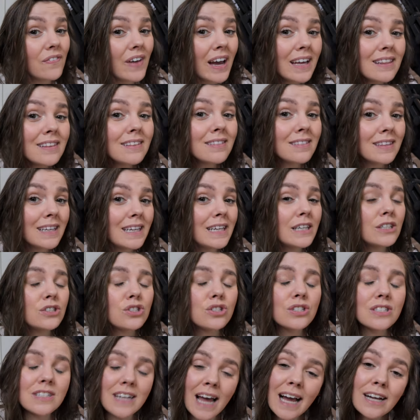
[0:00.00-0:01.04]
fact that the
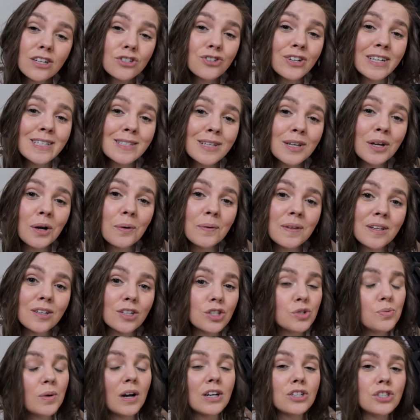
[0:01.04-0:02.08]
snack trays can go in the
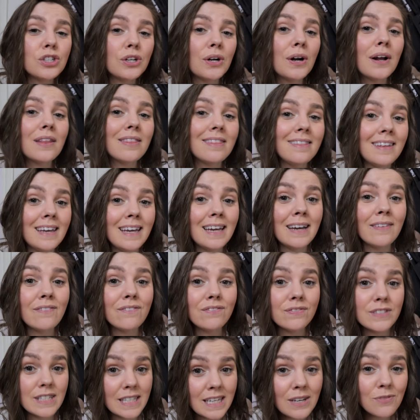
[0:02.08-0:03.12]
dishwasher, the
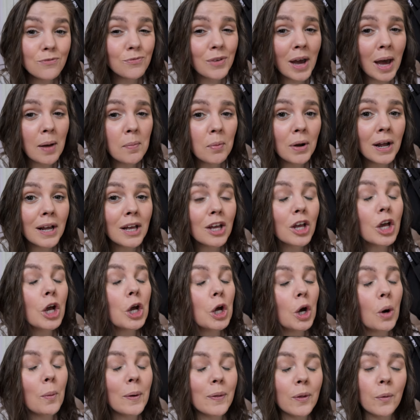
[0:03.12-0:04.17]
seat fabric
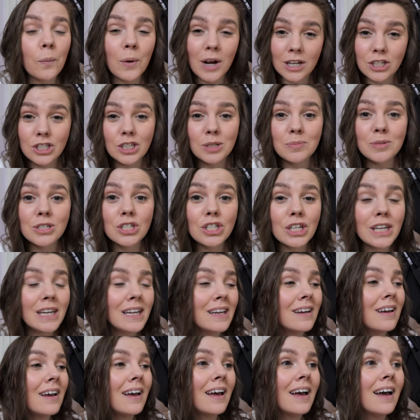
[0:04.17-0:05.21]
can go in the washing
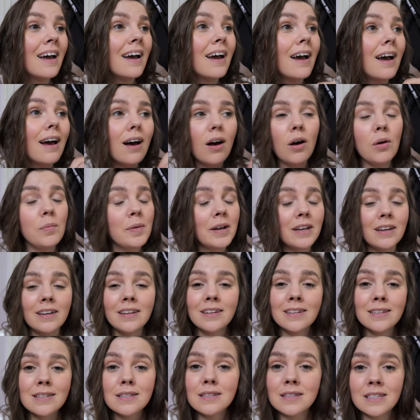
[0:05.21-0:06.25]
machine. Oh my
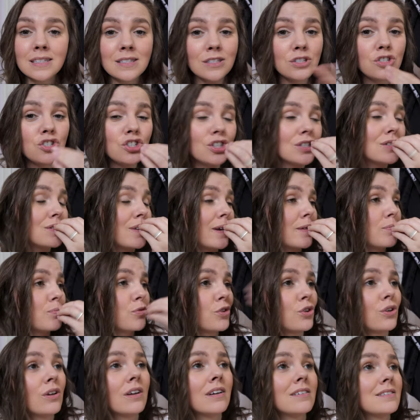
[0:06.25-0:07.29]
goodness, this is just like
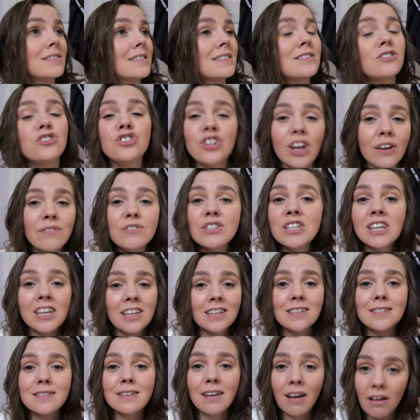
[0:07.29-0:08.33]
chef's
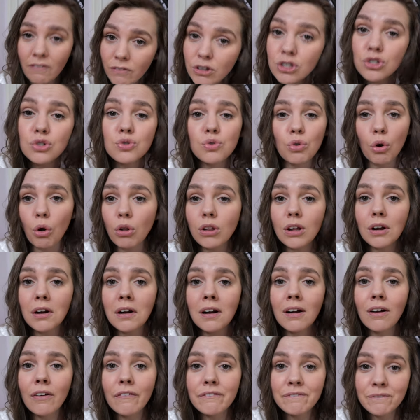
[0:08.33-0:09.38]
kiss of a
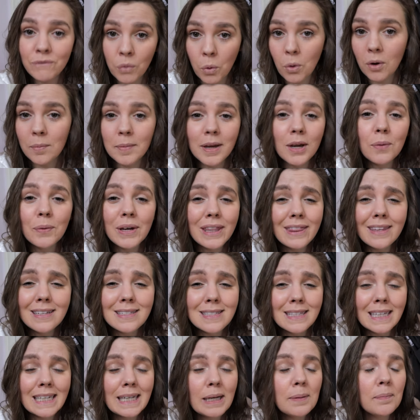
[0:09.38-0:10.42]
stroller for me with
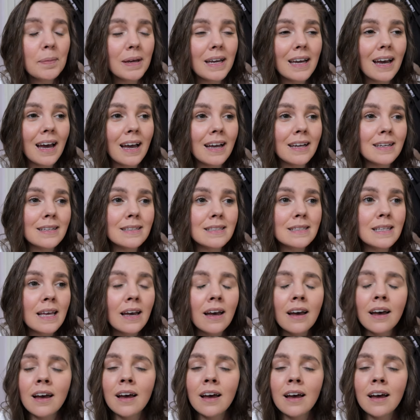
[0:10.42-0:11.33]
this thing because